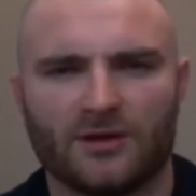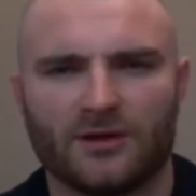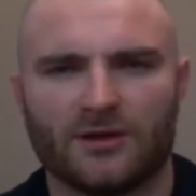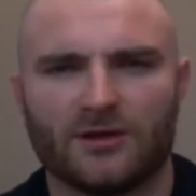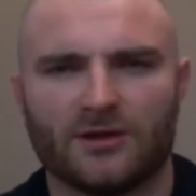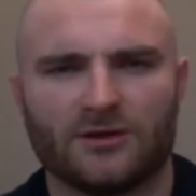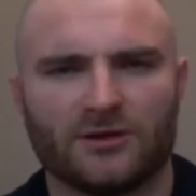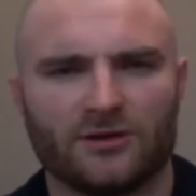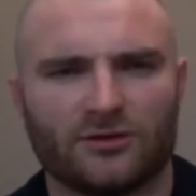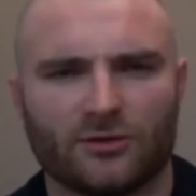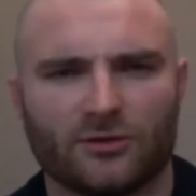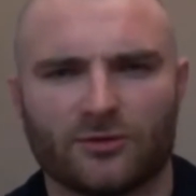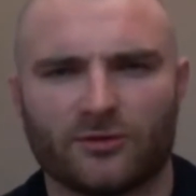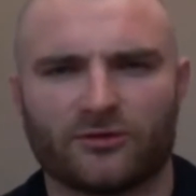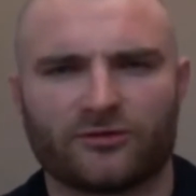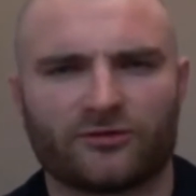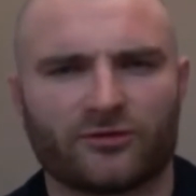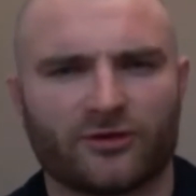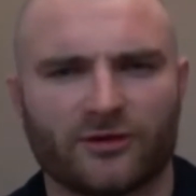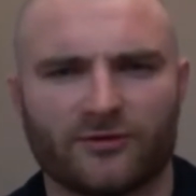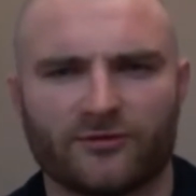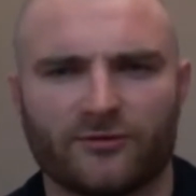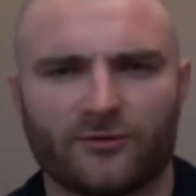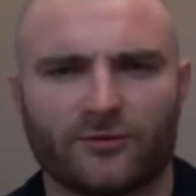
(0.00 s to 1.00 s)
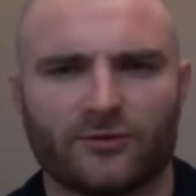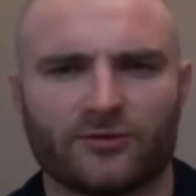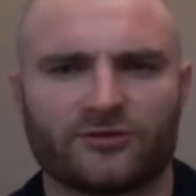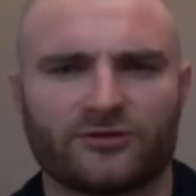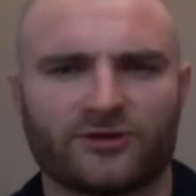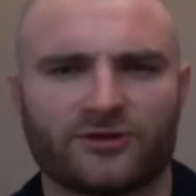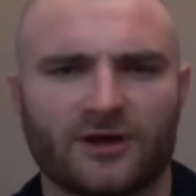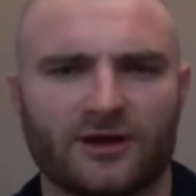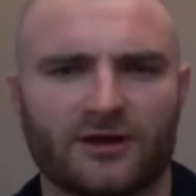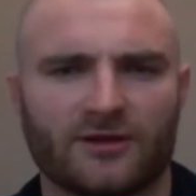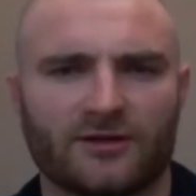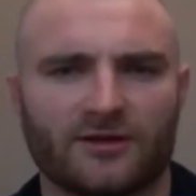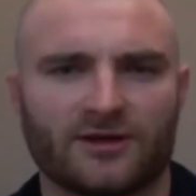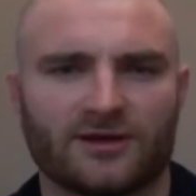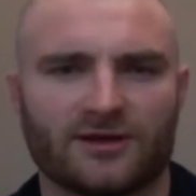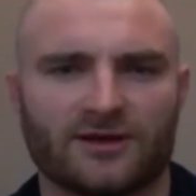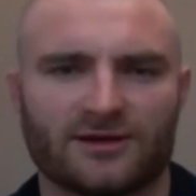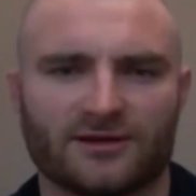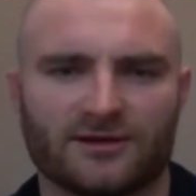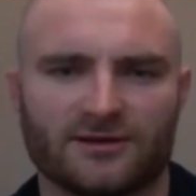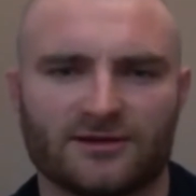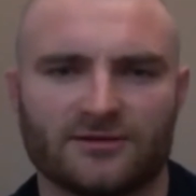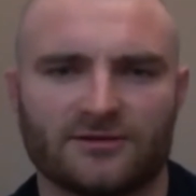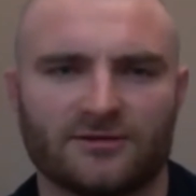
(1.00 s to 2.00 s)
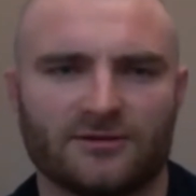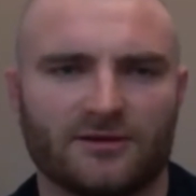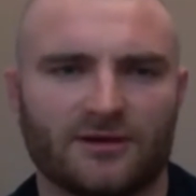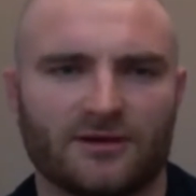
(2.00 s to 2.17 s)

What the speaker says: you don't want to try and force anything. And